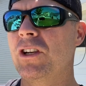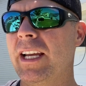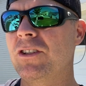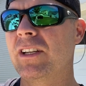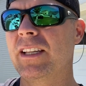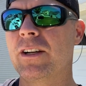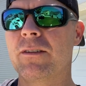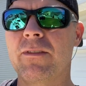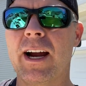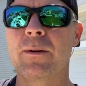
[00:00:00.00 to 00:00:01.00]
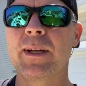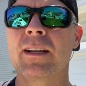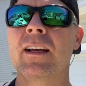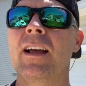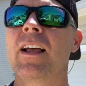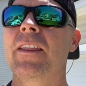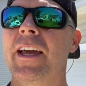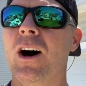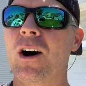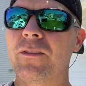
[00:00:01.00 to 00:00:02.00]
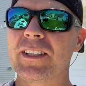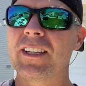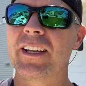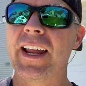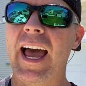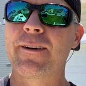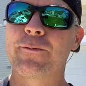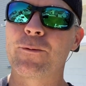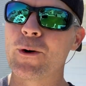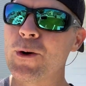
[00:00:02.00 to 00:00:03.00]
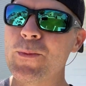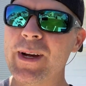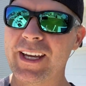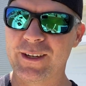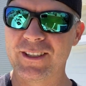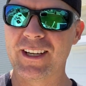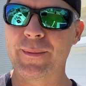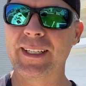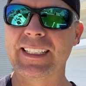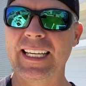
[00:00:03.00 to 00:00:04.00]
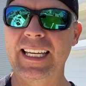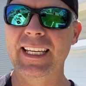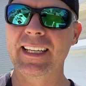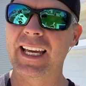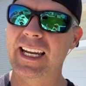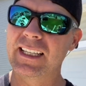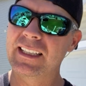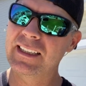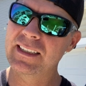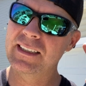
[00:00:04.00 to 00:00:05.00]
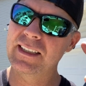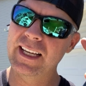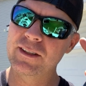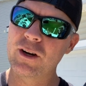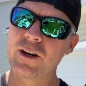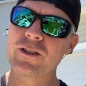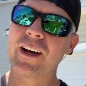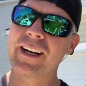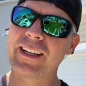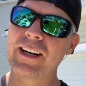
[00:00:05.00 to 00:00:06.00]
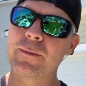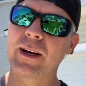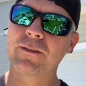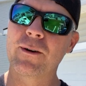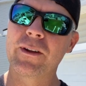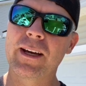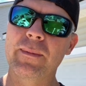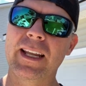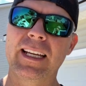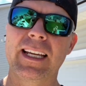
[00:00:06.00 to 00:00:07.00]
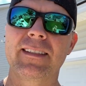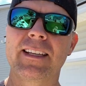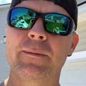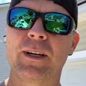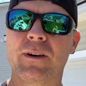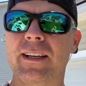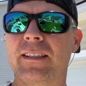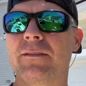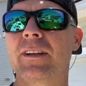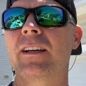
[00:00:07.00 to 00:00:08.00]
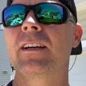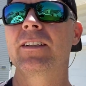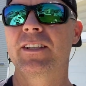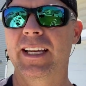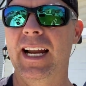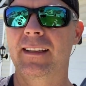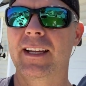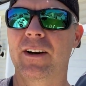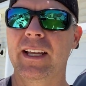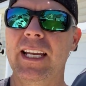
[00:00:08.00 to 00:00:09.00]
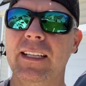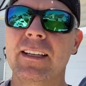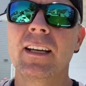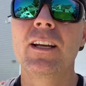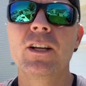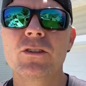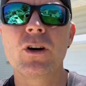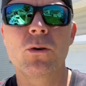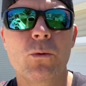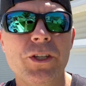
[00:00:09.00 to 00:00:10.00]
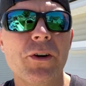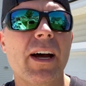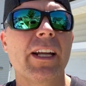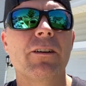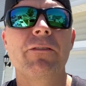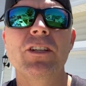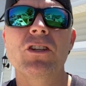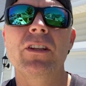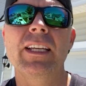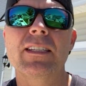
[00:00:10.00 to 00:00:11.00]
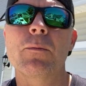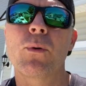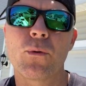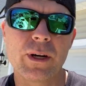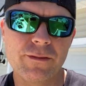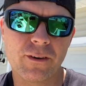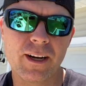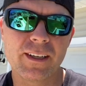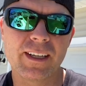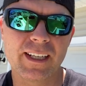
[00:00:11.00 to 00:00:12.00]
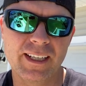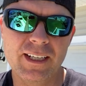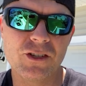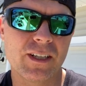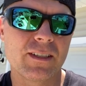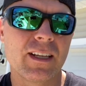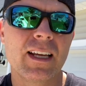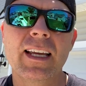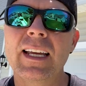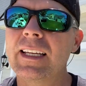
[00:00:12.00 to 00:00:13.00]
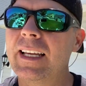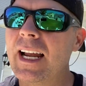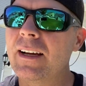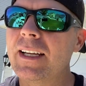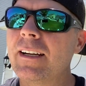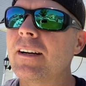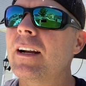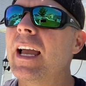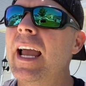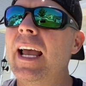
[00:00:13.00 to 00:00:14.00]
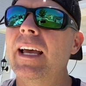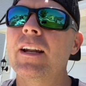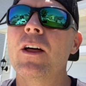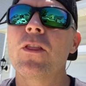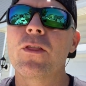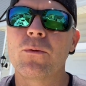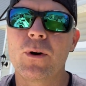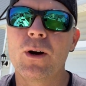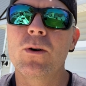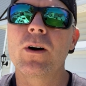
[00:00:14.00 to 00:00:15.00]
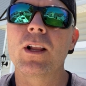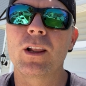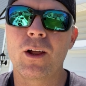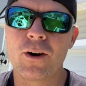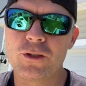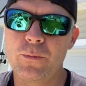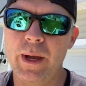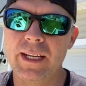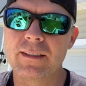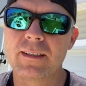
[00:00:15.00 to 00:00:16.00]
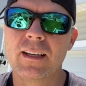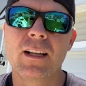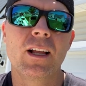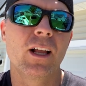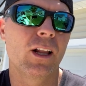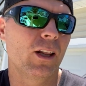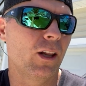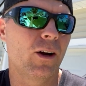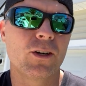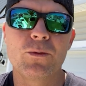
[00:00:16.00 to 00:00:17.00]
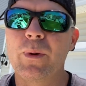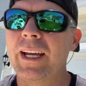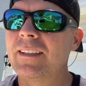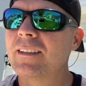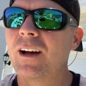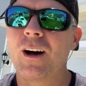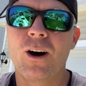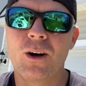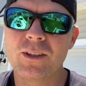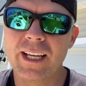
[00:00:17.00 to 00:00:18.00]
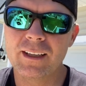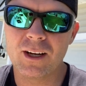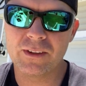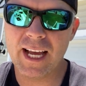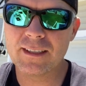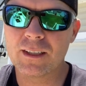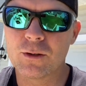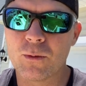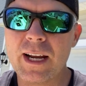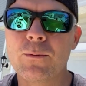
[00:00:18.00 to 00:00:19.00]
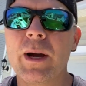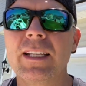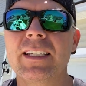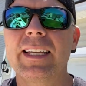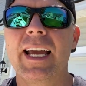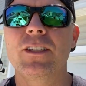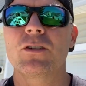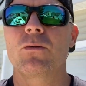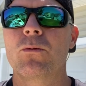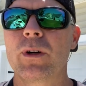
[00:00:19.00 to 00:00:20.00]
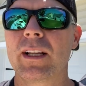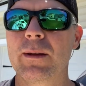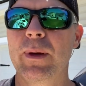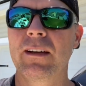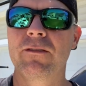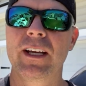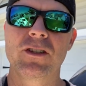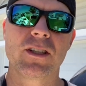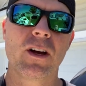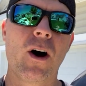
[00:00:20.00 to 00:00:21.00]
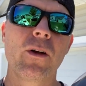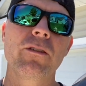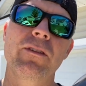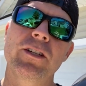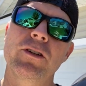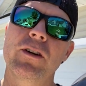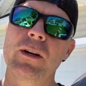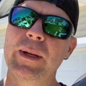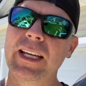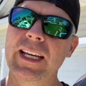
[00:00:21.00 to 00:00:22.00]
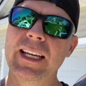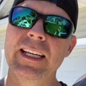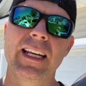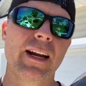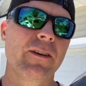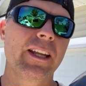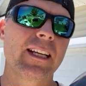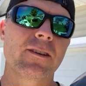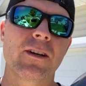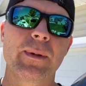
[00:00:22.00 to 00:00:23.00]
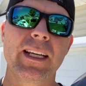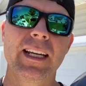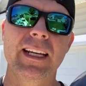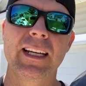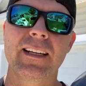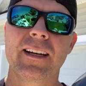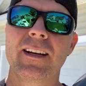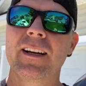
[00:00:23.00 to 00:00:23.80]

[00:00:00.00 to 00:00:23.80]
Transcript: changing in their environment. They all of a sudden have room in their stomach to eat, and it turns on a dinner bell for them, and it gets them aggressive to get out there and eat. So when you're out here fishing these pre-front conditions, get out here and throw large baits. Large baits all day long. That's a great way to catch really big fish, because all the fish are gonna be eating and everything is gonna be eating